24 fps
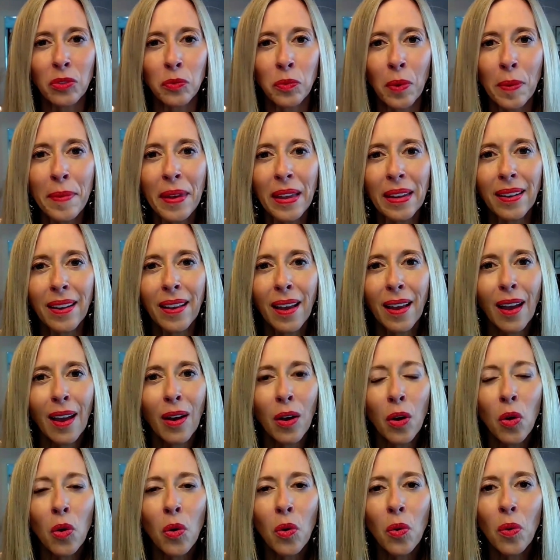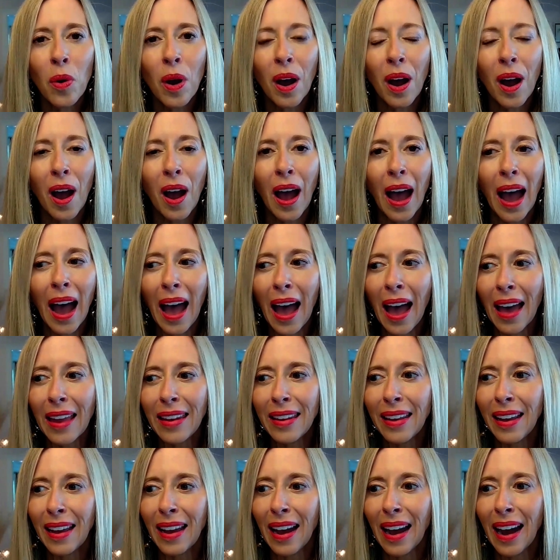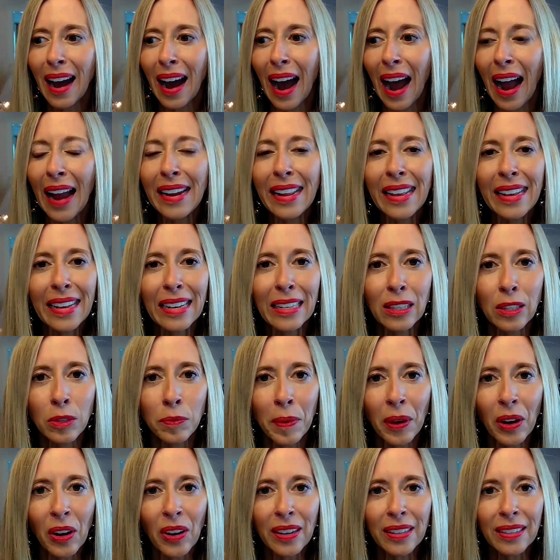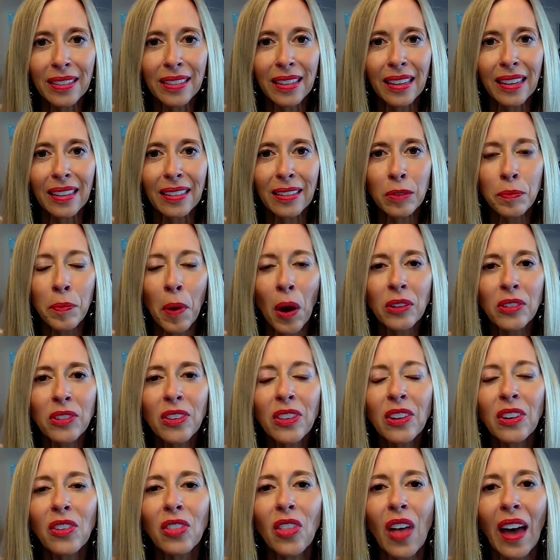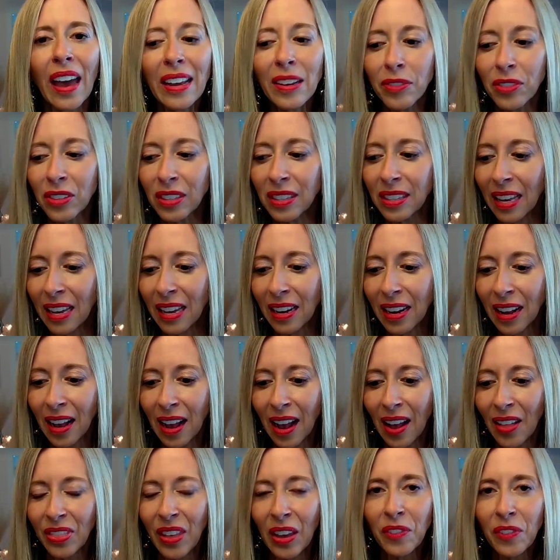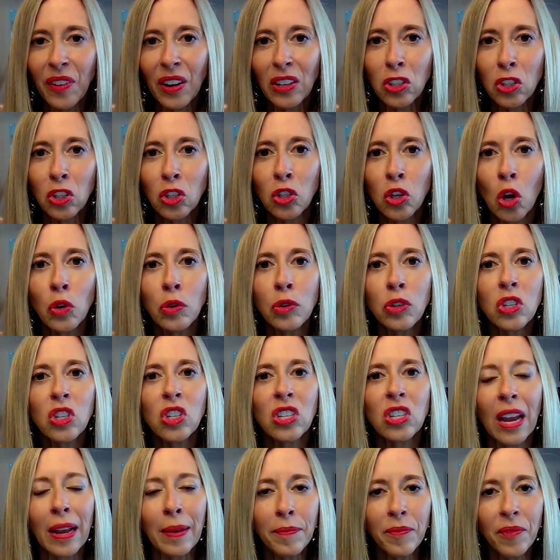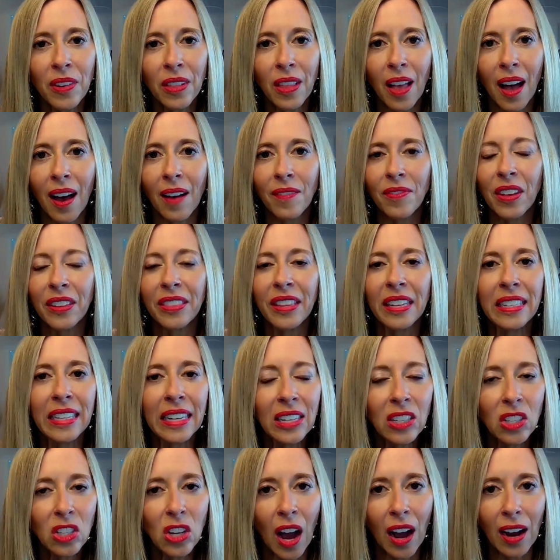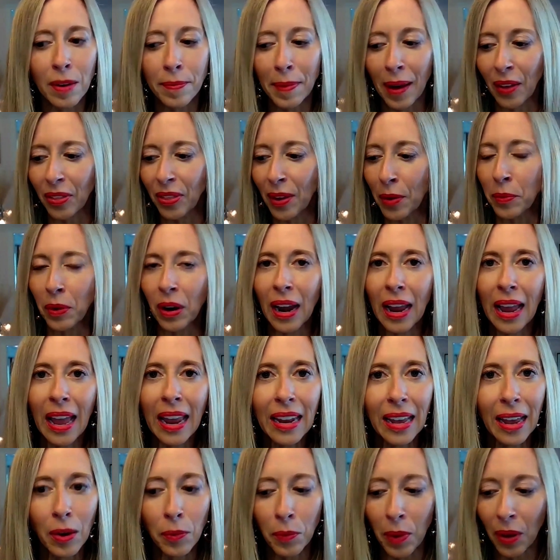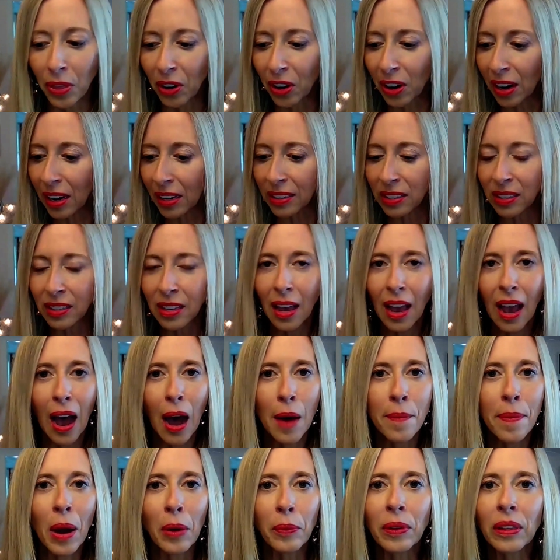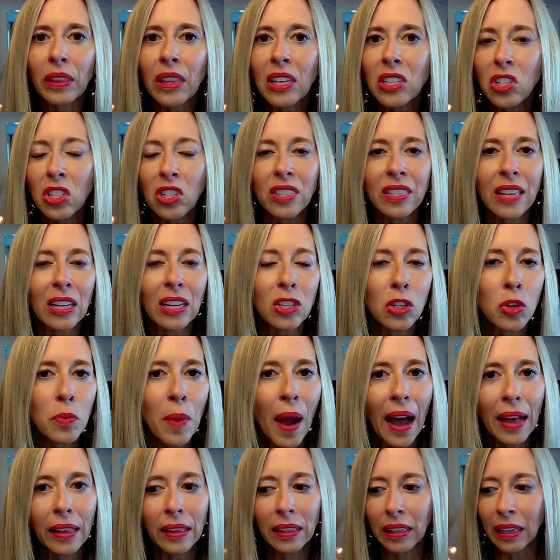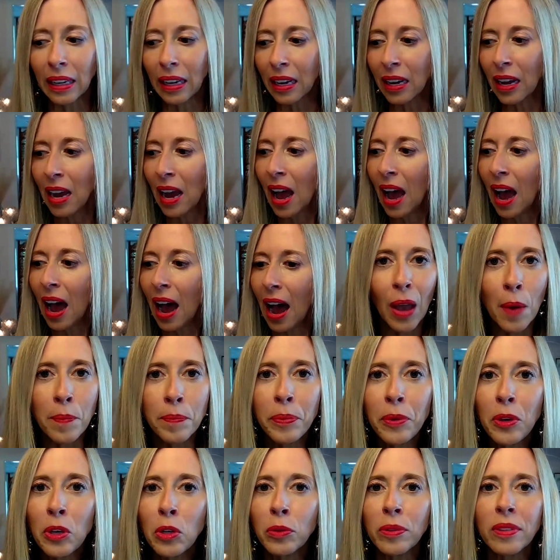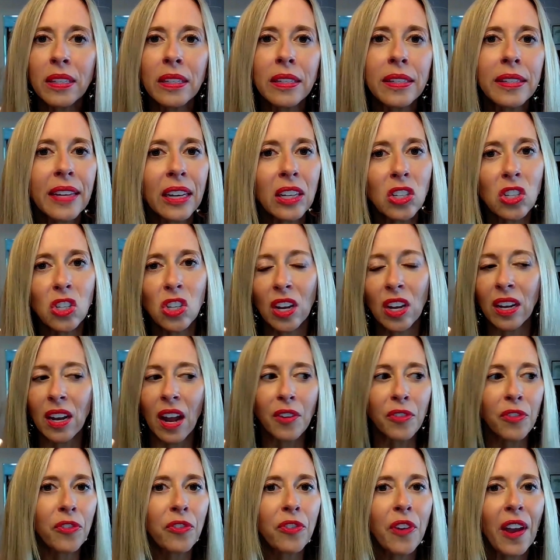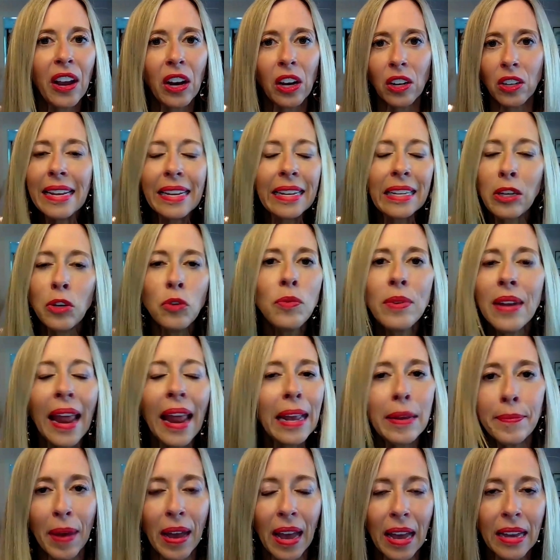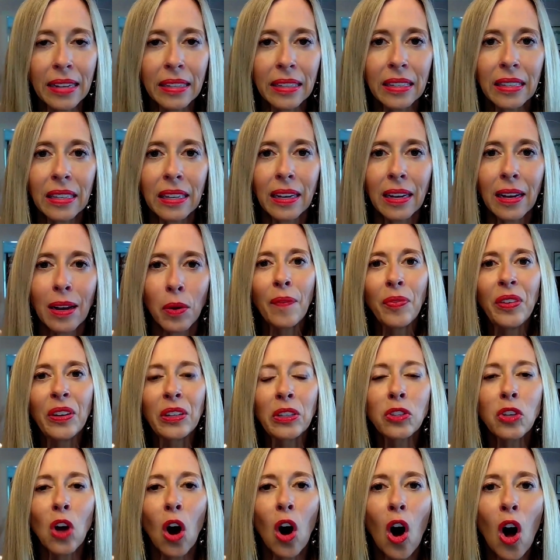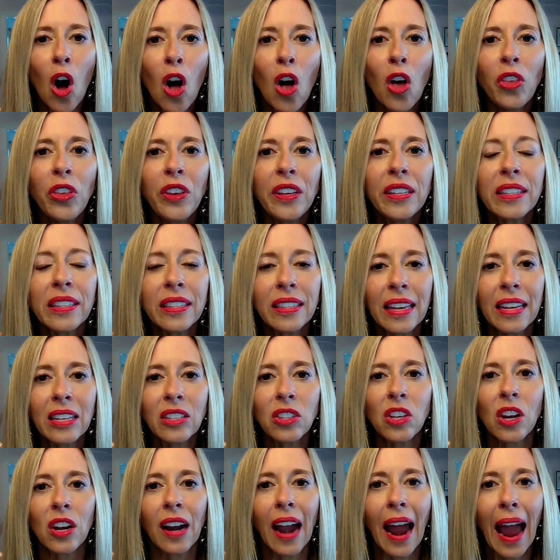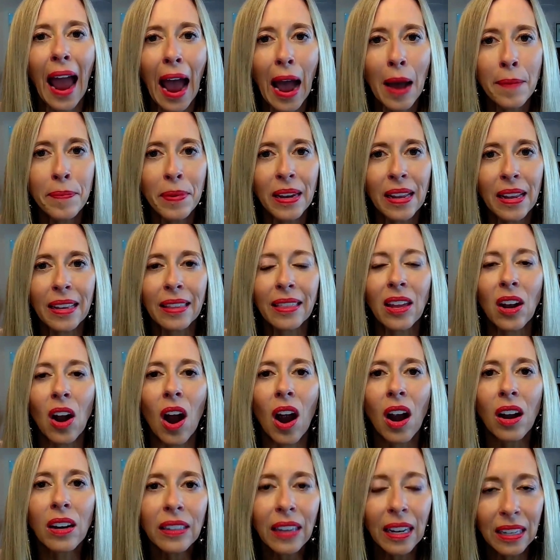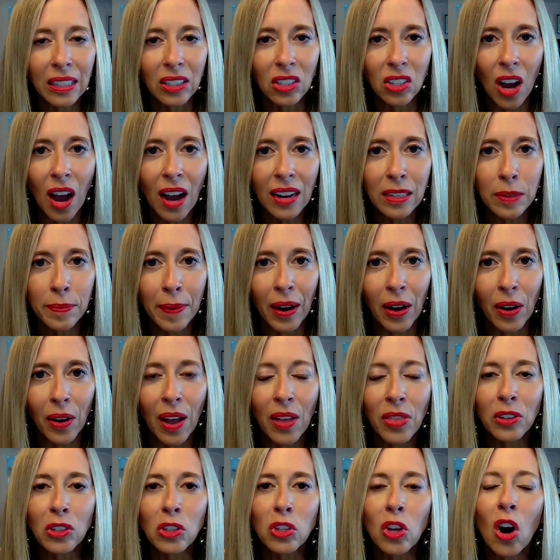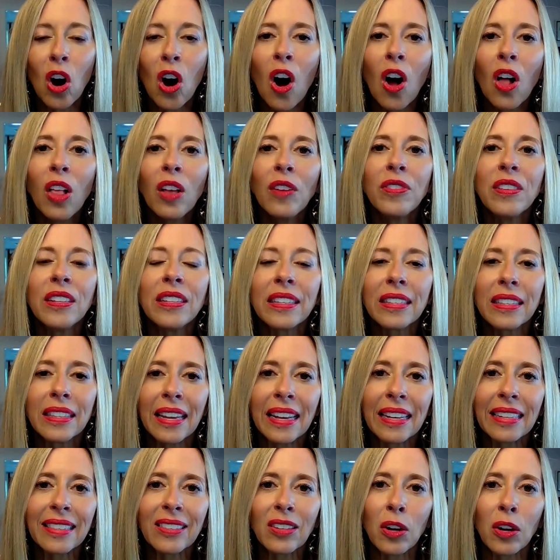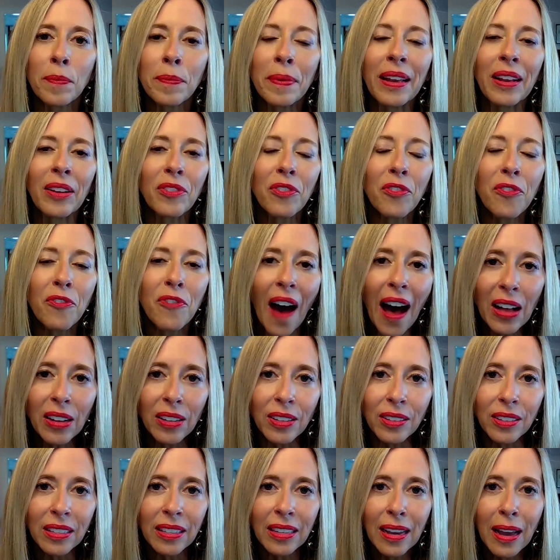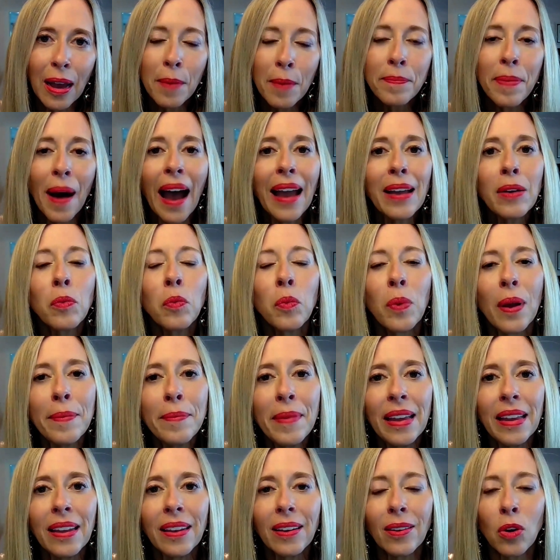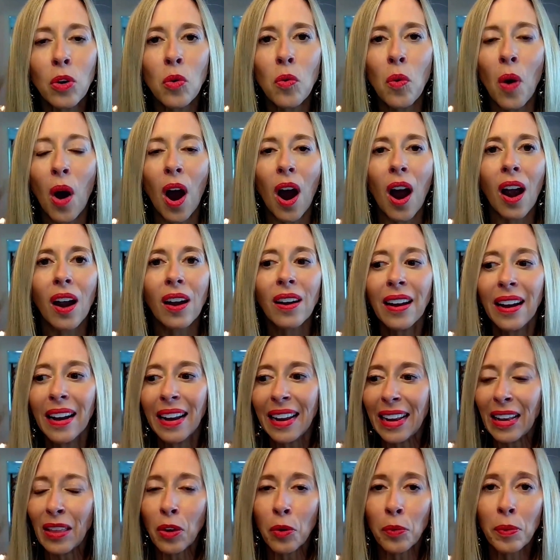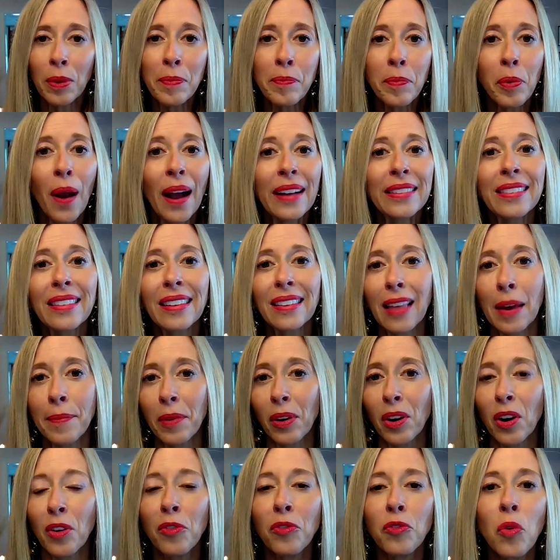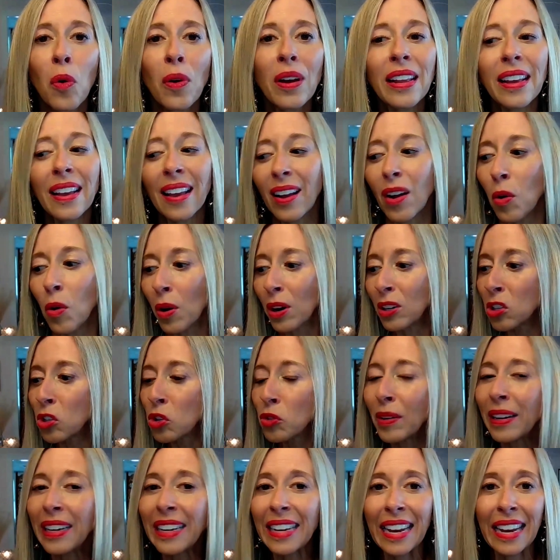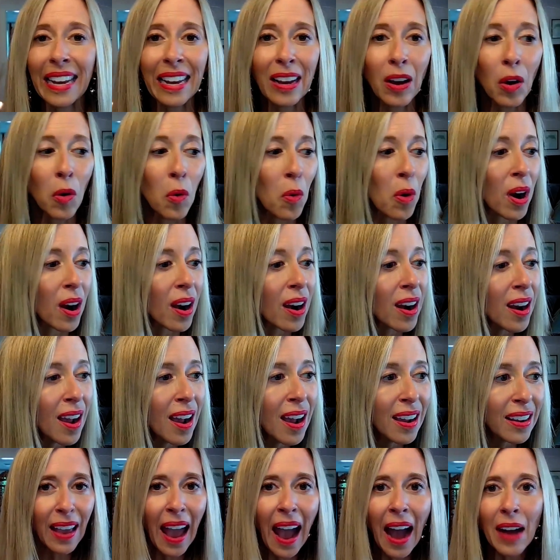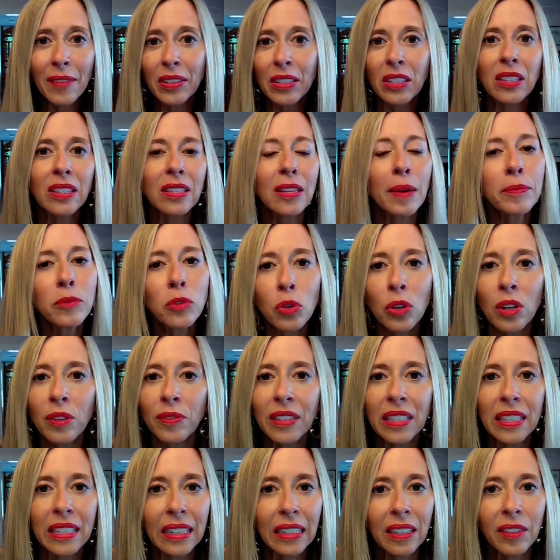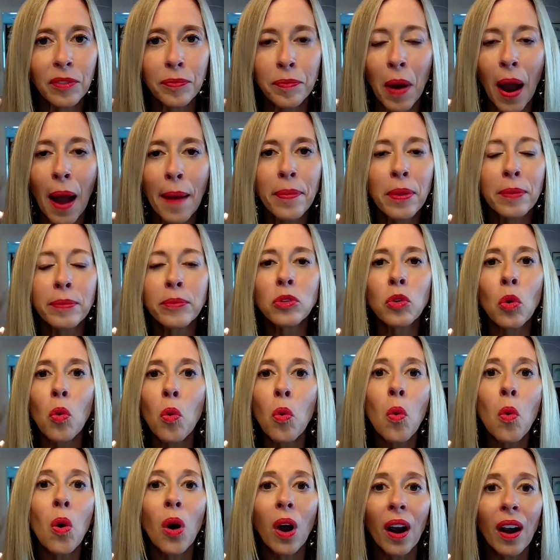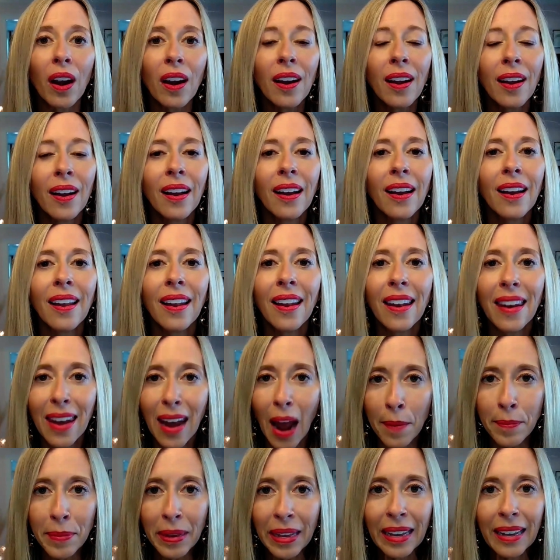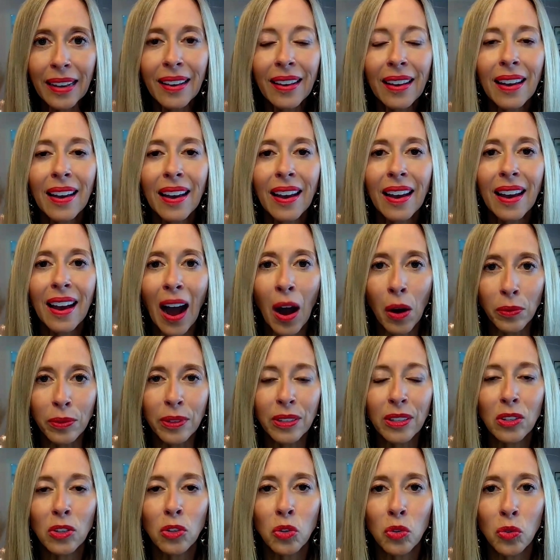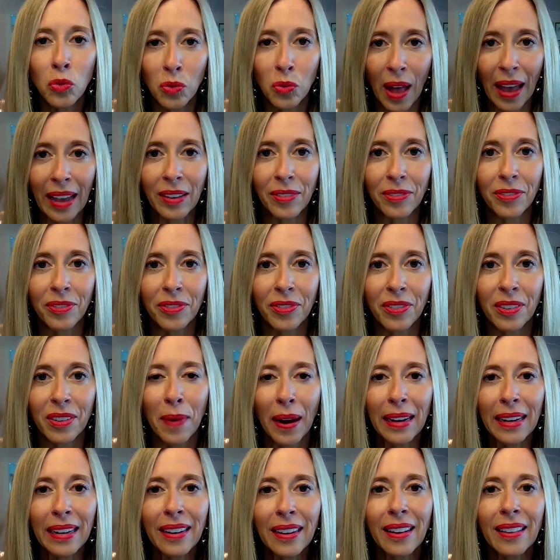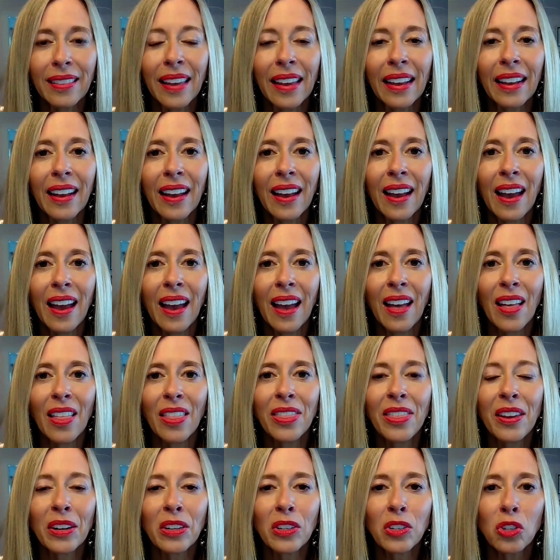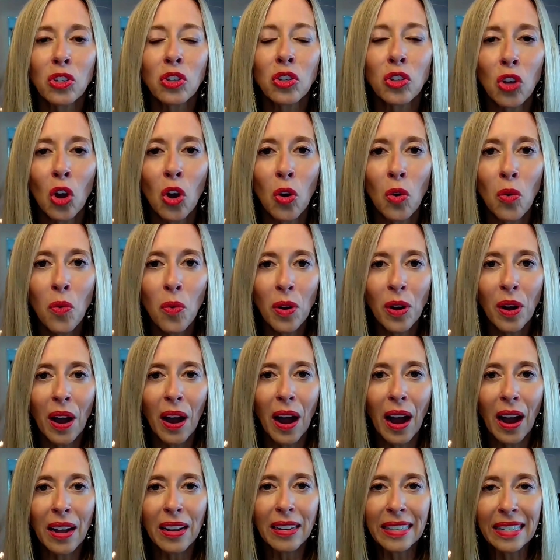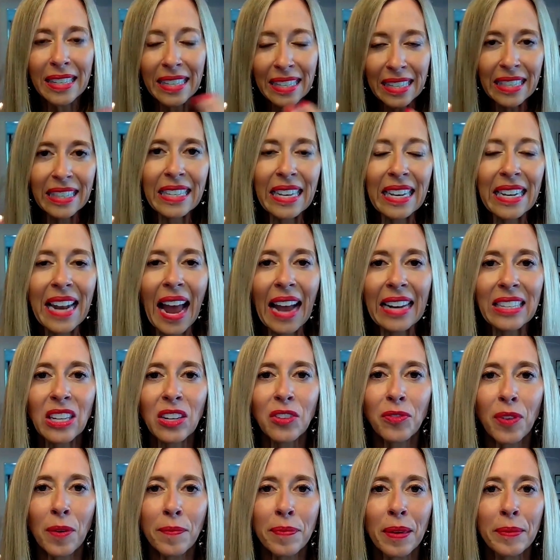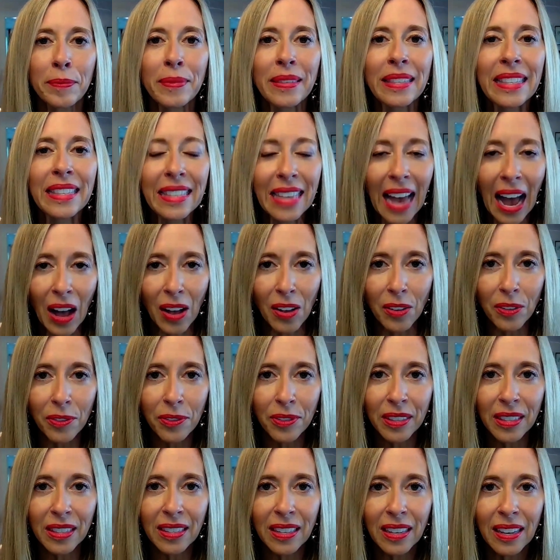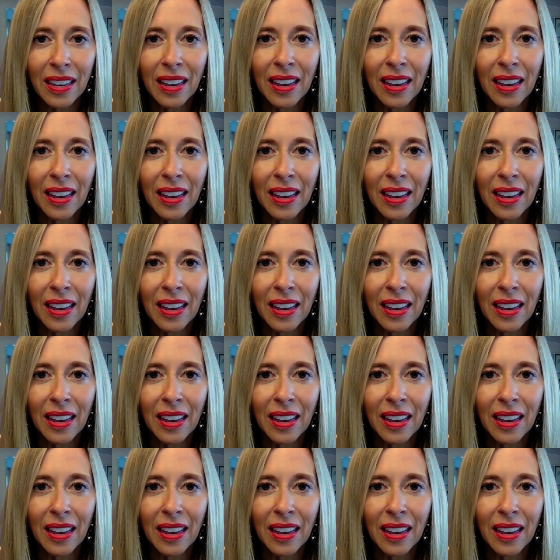women who had hiding experiences, parts of their lives that they felt so shameful of that they didn't talk about, that were hidden, whether it's about religion, sexuality, abuse, addiction, affair, you name it. There's all these things that are happening that aren't getting talked about. And there's all of these things that are being felt by women who are either repressing them or avoiding or drinking or having some sort of addictive problems or numbing out to life, right? Like they're so disconnected from themselves